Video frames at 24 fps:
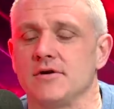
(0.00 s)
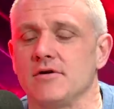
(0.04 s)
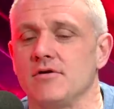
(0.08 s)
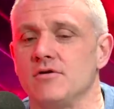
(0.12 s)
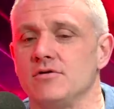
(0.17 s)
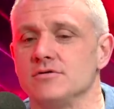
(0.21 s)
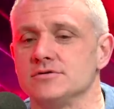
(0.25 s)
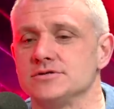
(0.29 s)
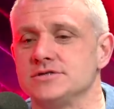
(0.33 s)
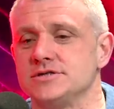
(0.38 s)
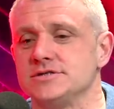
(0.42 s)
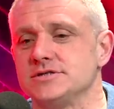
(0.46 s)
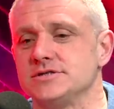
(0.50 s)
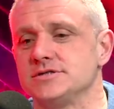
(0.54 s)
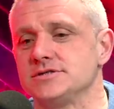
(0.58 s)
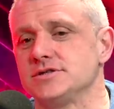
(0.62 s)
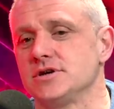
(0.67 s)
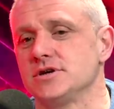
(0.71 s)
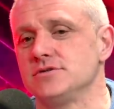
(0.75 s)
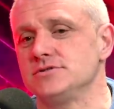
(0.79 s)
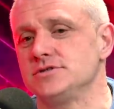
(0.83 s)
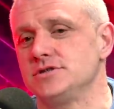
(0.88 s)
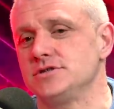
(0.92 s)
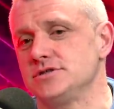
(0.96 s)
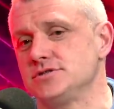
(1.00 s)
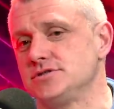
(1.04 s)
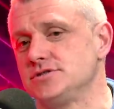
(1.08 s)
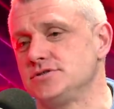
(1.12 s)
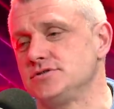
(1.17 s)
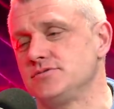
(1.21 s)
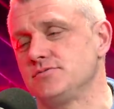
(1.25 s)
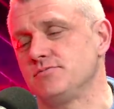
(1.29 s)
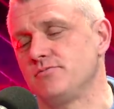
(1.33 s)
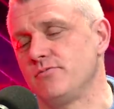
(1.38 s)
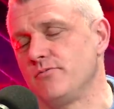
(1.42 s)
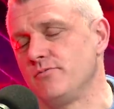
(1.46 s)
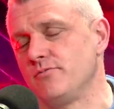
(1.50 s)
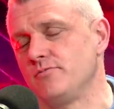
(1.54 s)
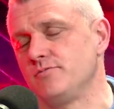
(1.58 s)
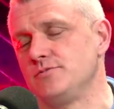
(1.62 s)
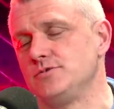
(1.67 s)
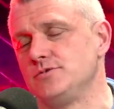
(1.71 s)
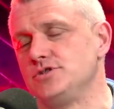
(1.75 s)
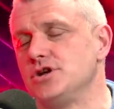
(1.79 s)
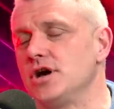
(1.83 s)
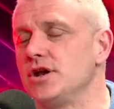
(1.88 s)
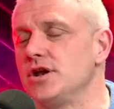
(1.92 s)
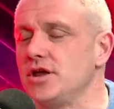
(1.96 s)
Of course, his associates,
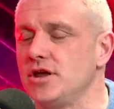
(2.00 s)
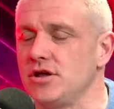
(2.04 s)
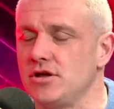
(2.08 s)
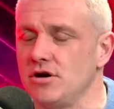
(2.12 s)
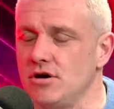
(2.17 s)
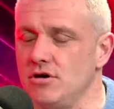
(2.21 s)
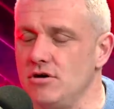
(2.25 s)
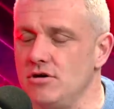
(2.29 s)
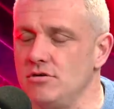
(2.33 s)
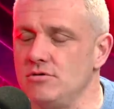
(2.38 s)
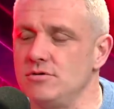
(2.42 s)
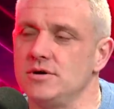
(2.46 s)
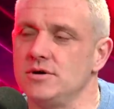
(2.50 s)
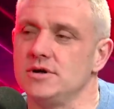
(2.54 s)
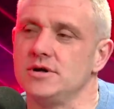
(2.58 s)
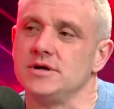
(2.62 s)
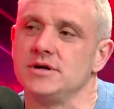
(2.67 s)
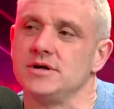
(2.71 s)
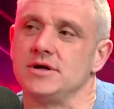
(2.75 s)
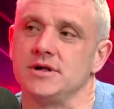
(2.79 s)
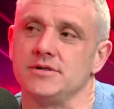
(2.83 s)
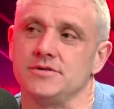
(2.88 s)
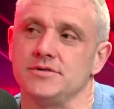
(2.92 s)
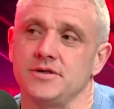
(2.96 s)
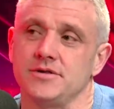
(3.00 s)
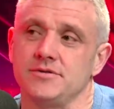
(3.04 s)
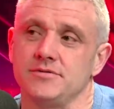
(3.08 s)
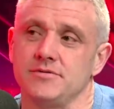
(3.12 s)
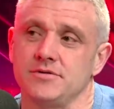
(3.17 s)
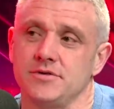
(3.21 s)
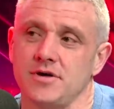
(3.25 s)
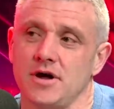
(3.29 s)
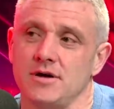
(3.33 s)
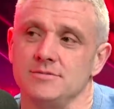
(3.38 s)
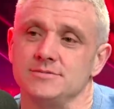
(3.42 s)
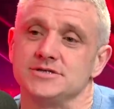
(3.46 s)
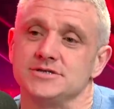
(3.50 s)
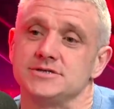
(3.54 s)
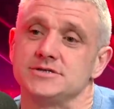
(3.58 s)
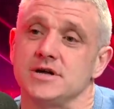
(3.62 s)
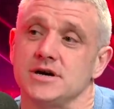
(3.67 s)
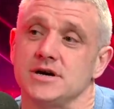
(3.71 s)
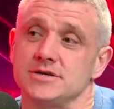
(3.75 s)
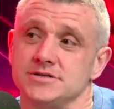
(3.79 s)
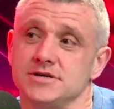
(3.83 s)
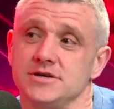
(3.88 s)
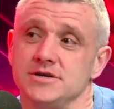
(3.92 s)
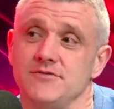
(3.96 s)
Johnny Keogh and Thomas
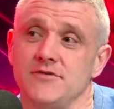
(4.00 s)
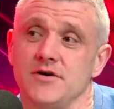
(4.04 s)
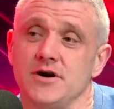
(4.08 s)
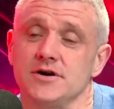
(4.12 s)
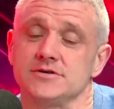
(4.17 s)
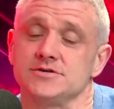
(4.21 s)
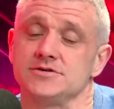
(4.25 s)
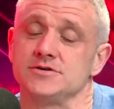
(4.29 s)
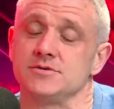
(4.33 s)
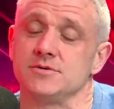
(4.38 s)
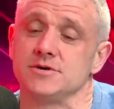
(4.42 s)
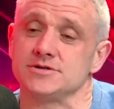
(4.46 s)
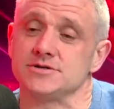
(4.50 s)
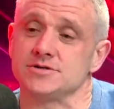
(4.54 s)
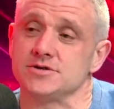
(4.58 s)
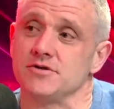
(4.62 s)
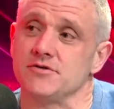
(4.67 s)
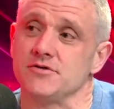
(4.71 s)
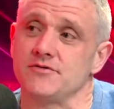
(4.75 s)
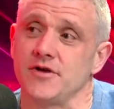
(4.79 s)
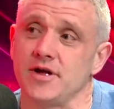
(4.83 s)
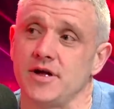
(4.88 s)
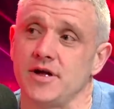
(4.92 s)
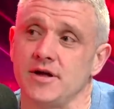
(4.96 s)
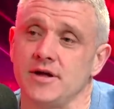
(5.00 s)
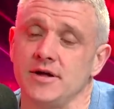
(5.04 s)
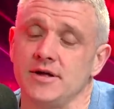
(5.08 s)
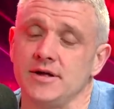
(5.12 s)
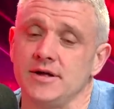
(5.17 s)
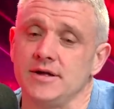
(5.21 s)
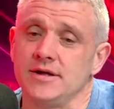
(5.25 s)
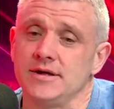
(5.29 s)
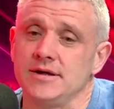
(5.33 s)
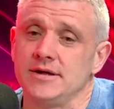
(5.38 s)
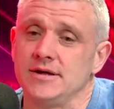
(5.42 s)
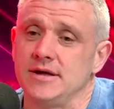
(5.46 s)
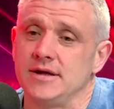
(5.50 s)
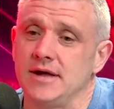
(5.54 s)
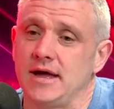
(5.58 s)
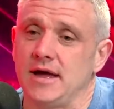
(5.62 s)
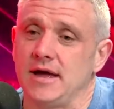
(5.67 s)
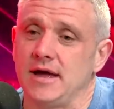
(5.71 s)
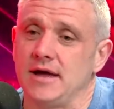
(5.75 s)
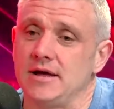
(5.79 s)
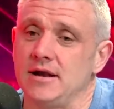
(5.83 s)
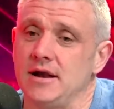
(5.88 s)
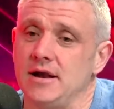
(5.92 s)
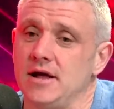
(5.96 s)
Tossie Fox, who are serving
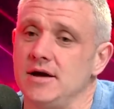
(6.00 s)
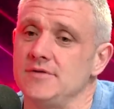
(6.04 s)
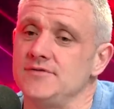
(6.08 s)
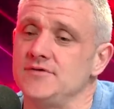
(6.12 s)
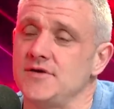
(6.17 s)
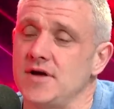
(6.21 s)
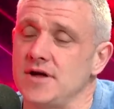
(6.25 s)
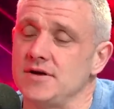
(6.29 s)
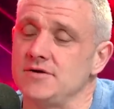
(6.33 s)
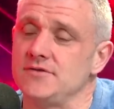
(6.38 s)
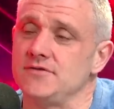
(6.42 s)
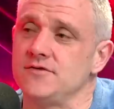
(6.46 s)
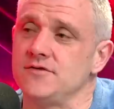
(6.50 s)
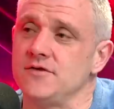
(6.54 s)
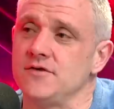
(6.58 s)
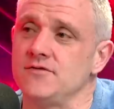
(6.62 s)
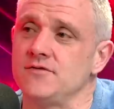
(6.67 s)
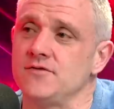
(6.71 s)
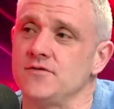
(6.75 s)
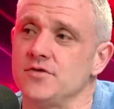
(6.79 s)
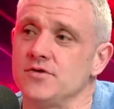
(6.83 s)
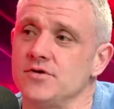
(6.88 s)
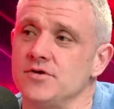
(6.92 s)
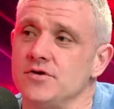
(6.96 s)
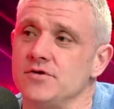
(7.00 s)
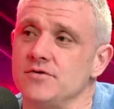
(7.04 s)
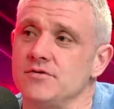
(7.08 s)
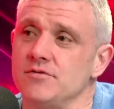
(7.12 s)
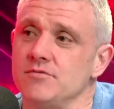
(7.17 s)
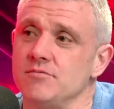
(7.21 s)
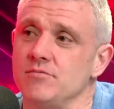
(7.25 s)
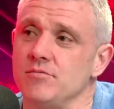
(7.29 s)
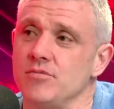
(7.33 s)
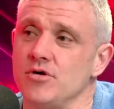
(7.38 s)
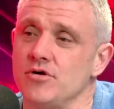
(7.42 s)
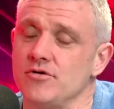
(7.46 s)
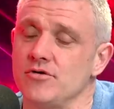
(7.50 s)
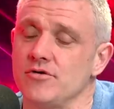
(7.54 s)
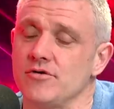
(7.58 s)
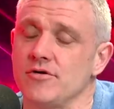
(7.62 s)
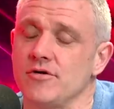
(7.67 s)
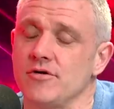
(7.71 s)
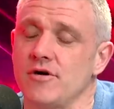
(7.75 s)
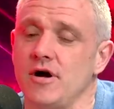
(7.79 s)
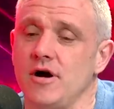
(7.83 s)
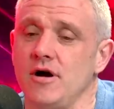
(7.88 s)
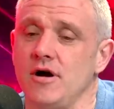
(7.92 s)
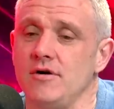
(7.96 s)
life sentences for the
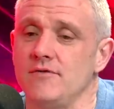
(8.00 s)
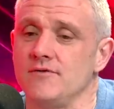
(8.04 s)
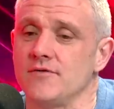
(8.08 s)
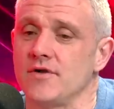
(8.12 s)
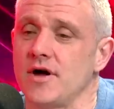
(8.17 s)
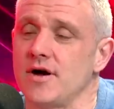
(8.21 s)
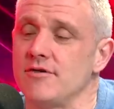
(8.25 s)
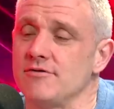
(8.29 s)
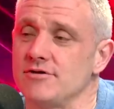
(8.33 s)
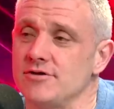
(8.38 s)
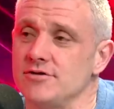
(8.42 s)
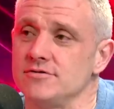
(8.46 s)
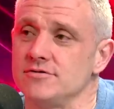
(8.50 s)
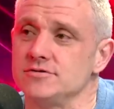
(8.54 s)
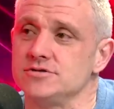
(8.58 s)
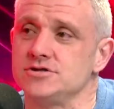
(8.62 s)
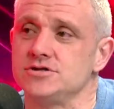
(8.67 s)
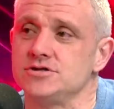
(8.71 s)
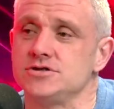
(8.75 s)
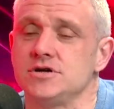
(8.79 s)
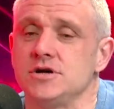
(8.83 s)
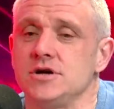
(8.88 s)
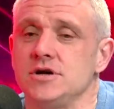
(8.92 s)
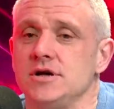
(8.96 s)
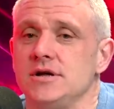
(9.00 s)
murder of Gerard Hutch,